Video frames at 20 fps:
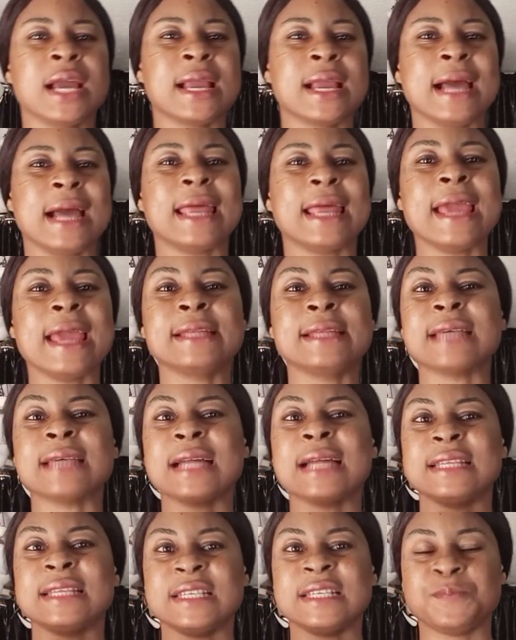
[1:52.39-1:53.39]
Gather it
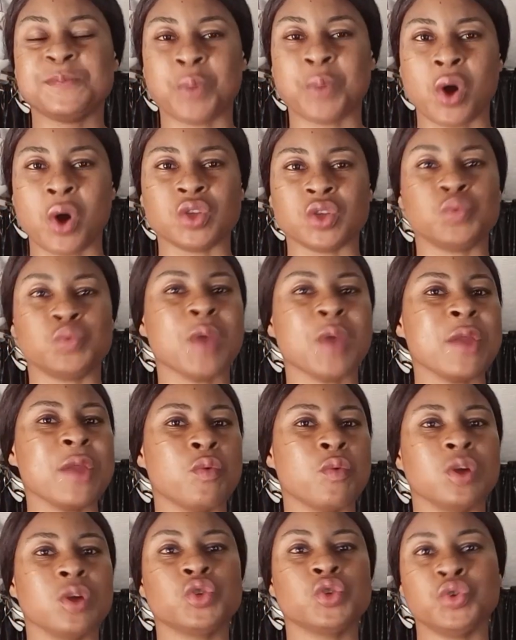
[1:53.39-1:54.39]
at a spot where
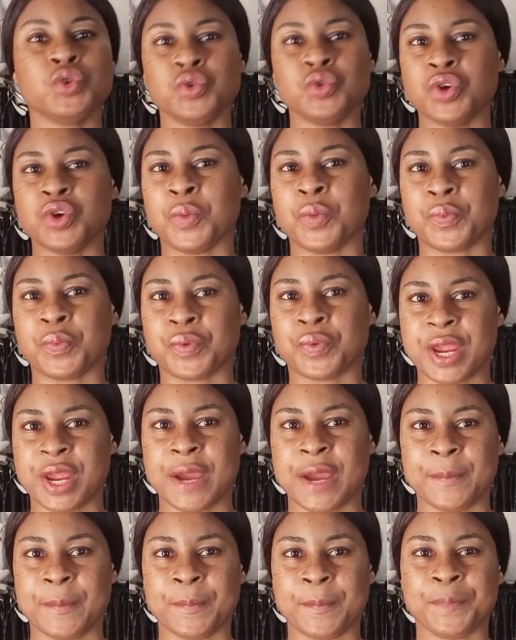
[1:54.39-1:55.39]
you want to do your
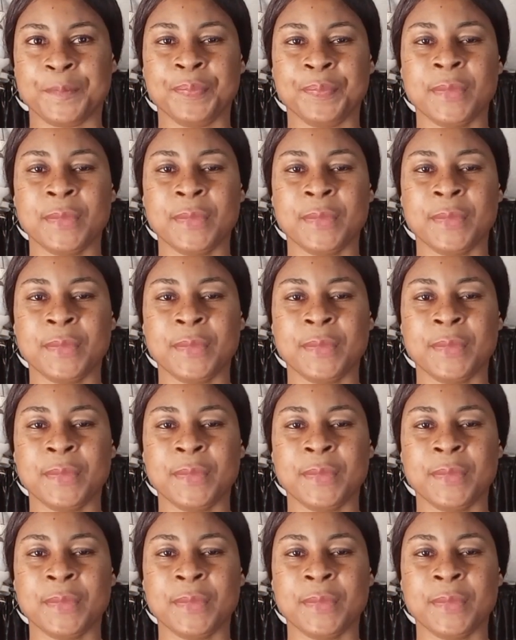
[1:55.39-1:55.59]
prayer.